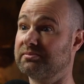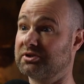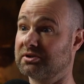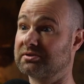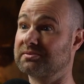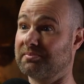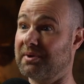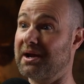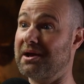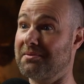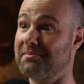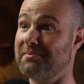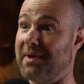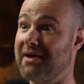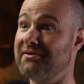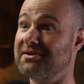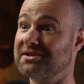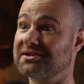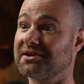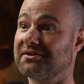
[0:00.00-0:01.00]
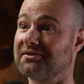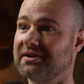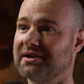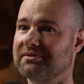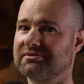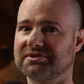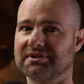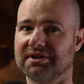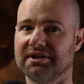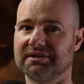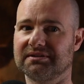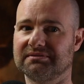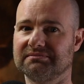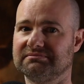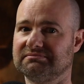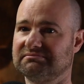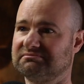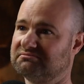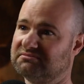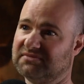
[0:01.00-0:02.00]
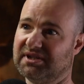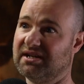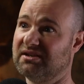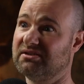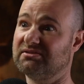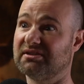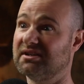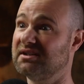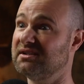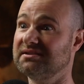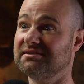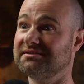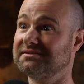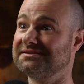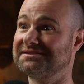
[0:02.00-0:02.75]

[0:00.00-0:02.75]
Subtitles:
just play on baritone?" And I was like, "Yeah, all right."